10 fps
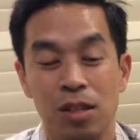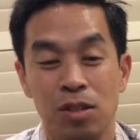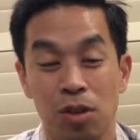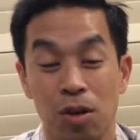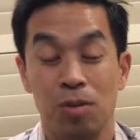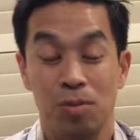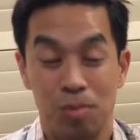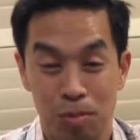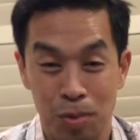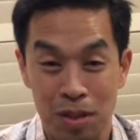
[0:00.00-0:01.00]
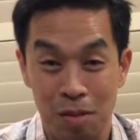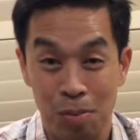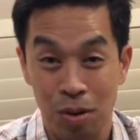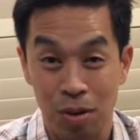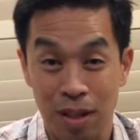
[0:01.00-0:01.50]
So we
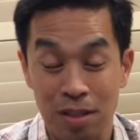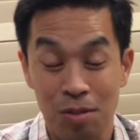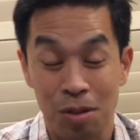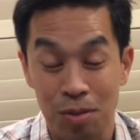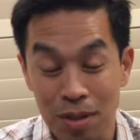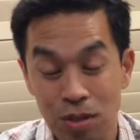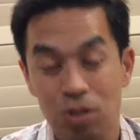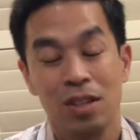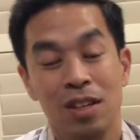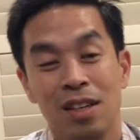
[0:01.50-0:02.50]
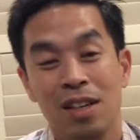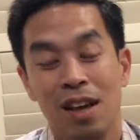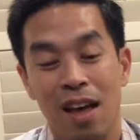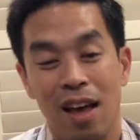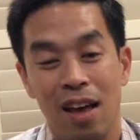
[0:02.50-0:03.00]
support Grace Northridge.
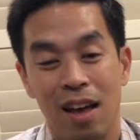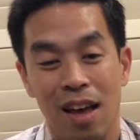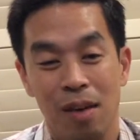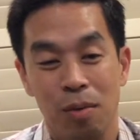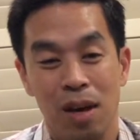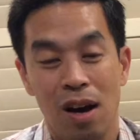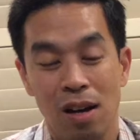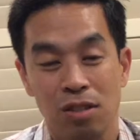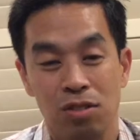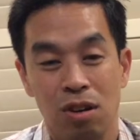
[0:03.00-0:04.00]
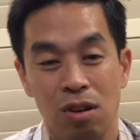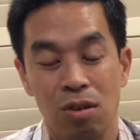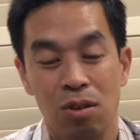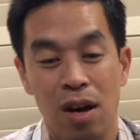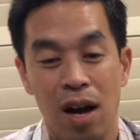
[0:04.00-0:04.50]
We
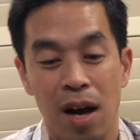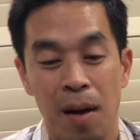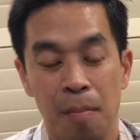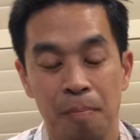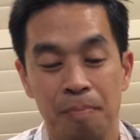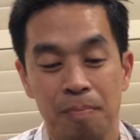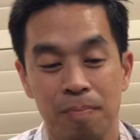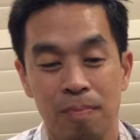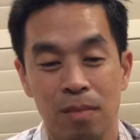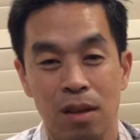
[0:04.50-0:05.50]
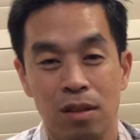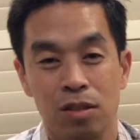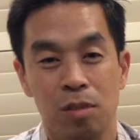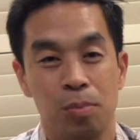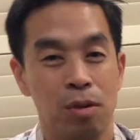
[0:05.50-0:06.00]
also
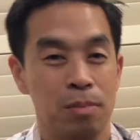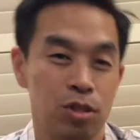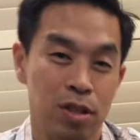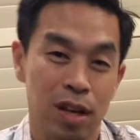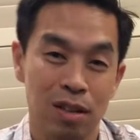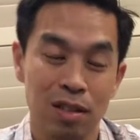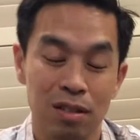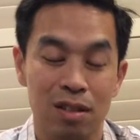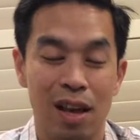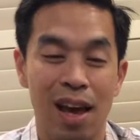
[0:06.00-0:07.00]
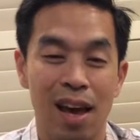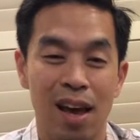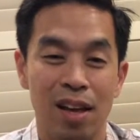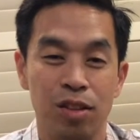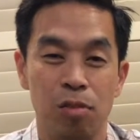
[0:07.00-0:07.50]
support missionaries
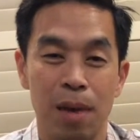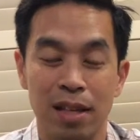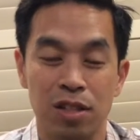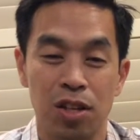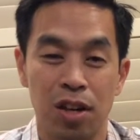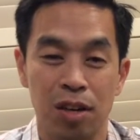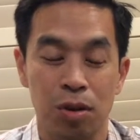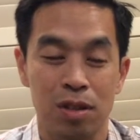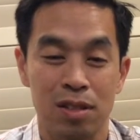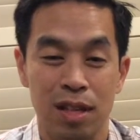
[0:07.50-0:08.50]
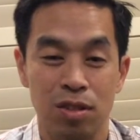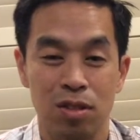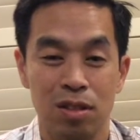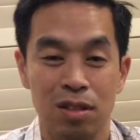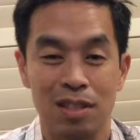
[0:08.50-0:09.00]
and humanitarian
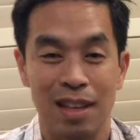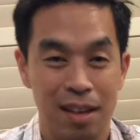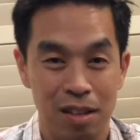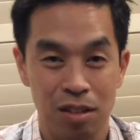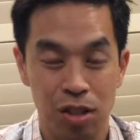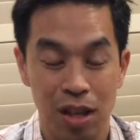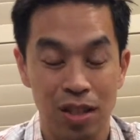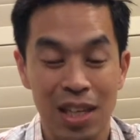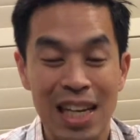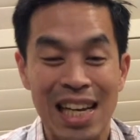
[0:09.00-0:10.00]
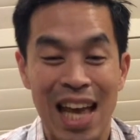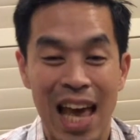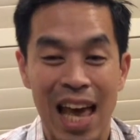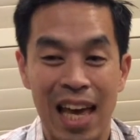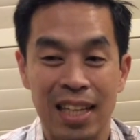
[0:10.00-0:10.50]
organizations, as I shared.
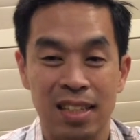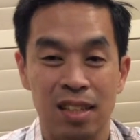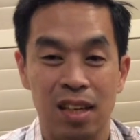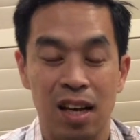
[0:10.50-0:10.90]
And